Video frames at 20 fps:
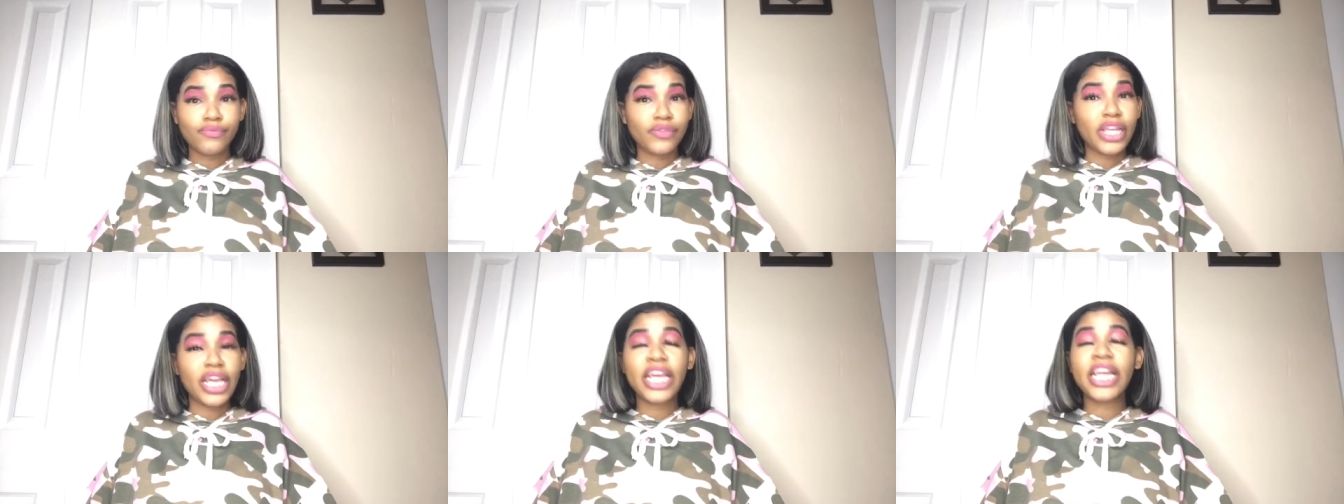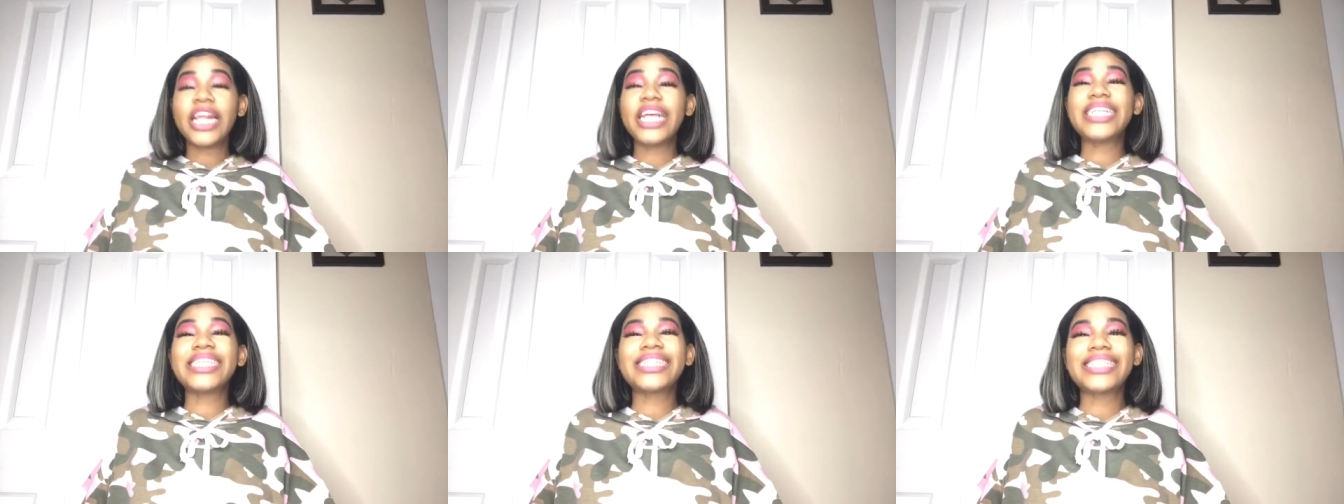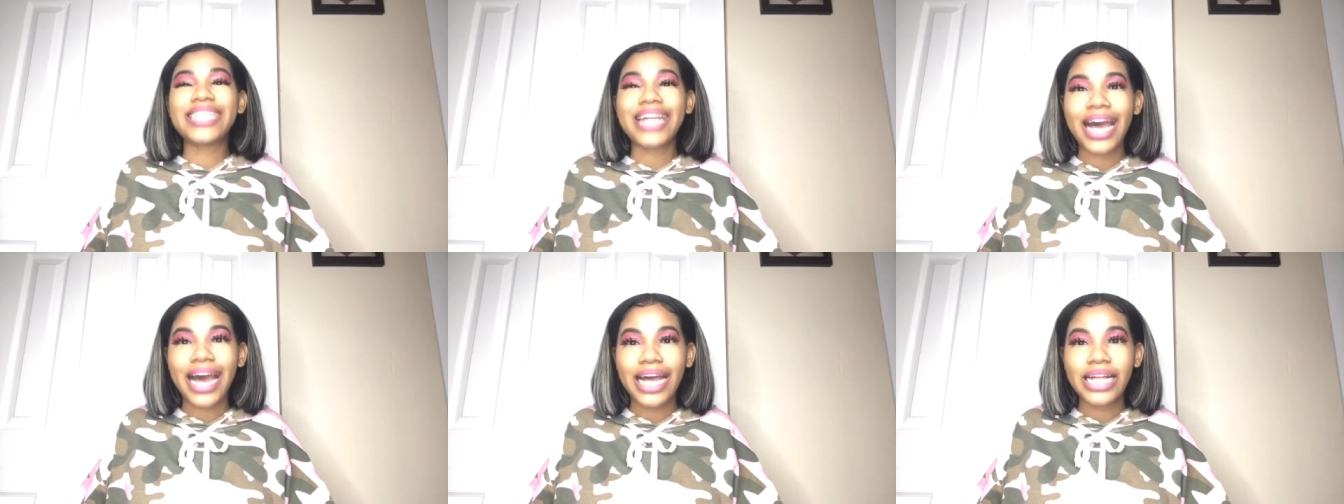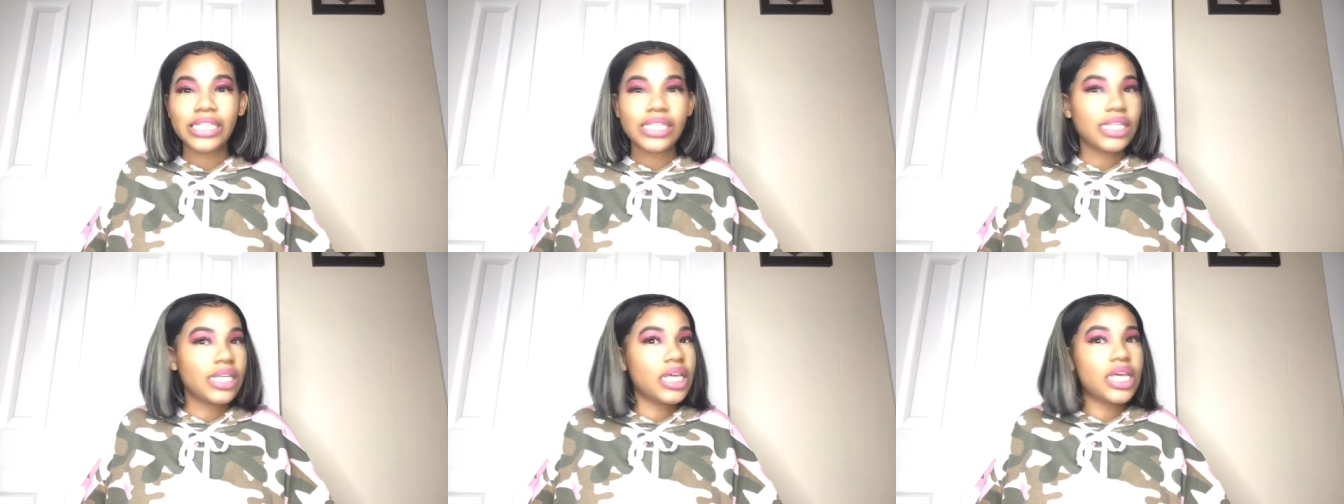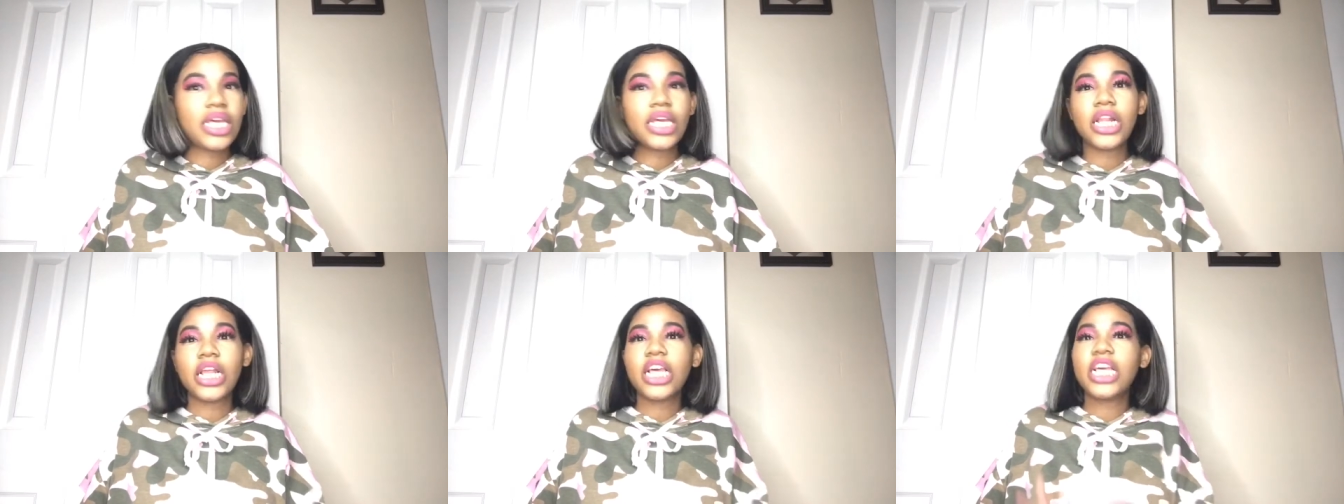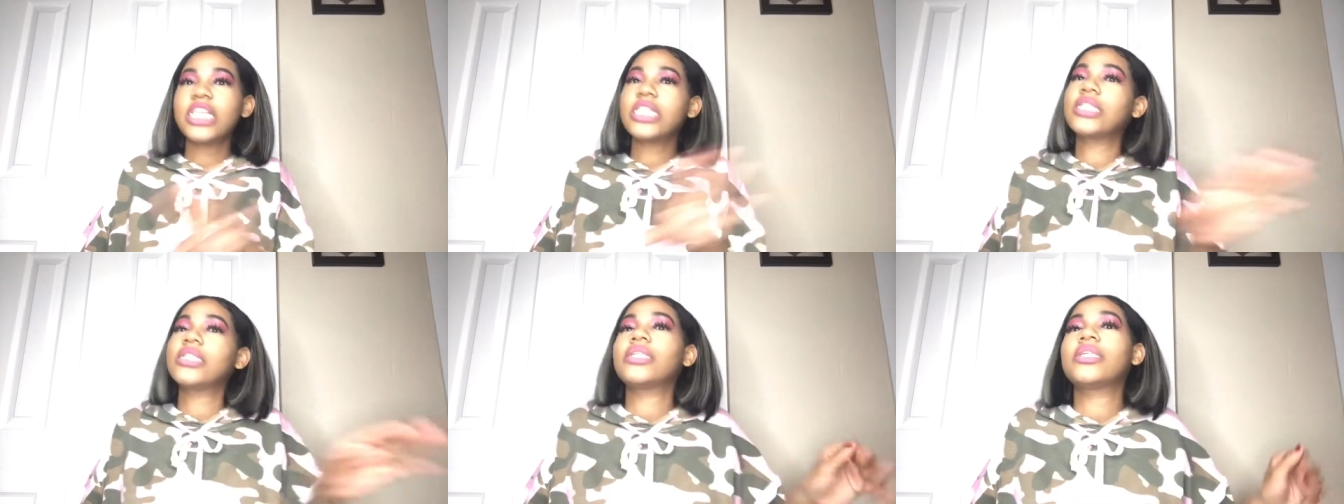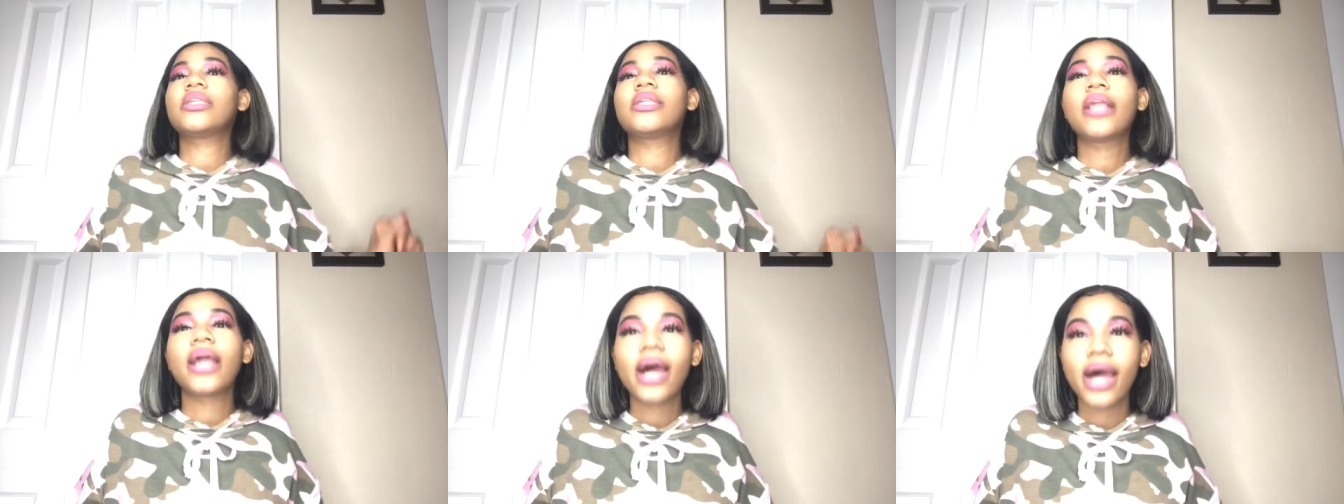It is not. It is
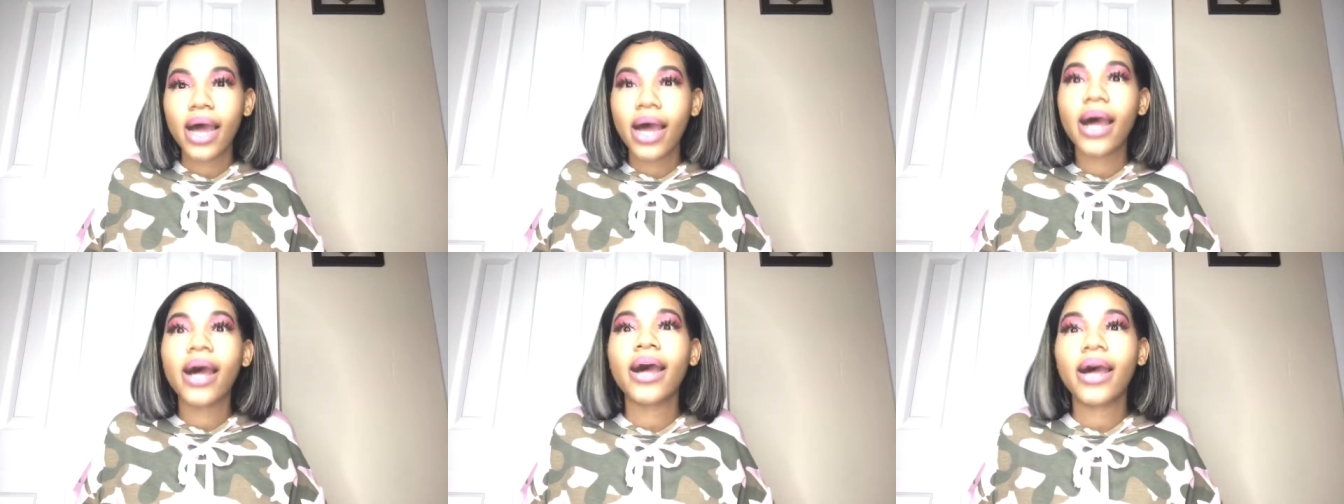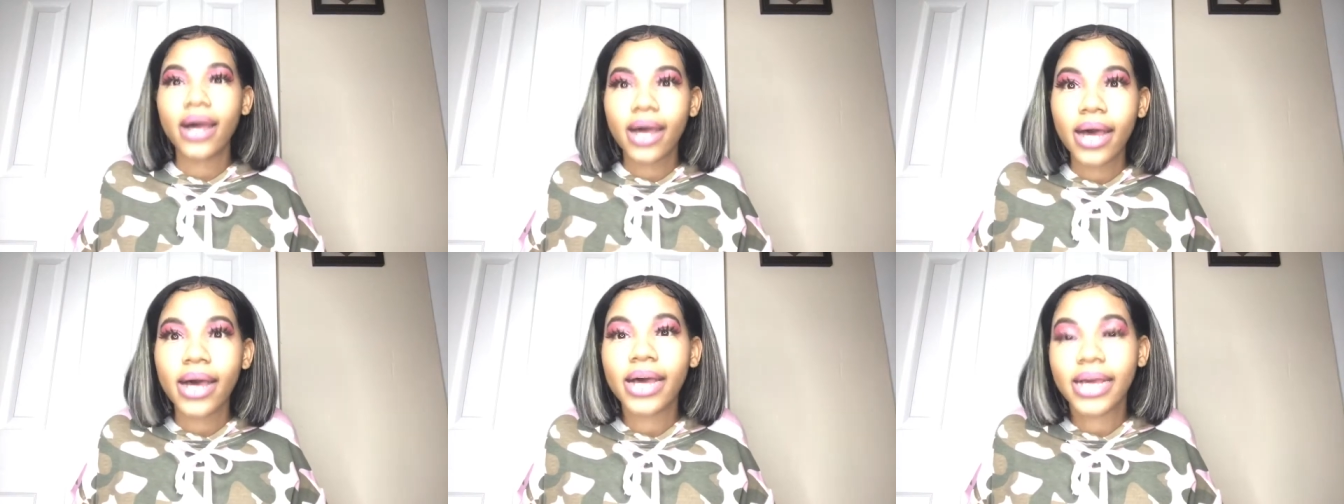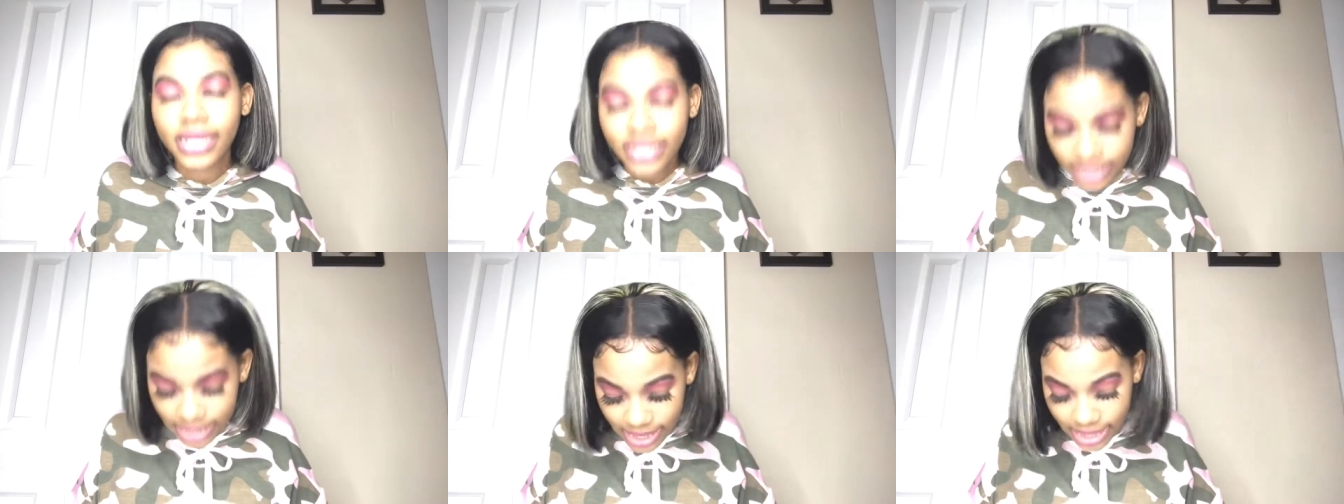not.